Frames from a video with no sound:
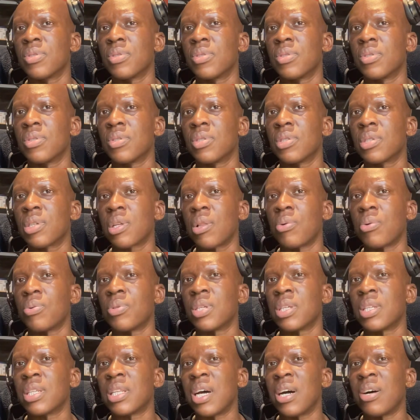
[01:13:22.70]
Slows
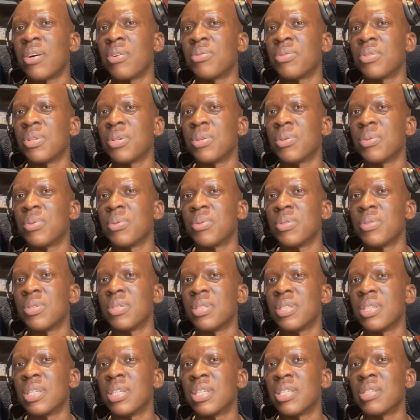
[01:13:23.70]
it down though.
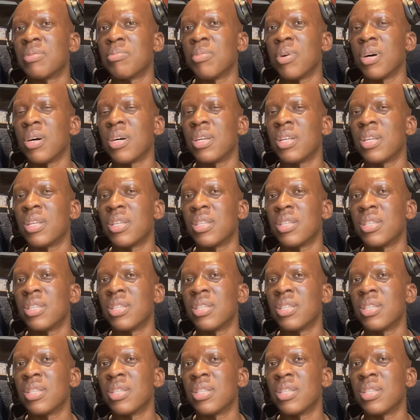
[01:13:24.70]
Here's Mane.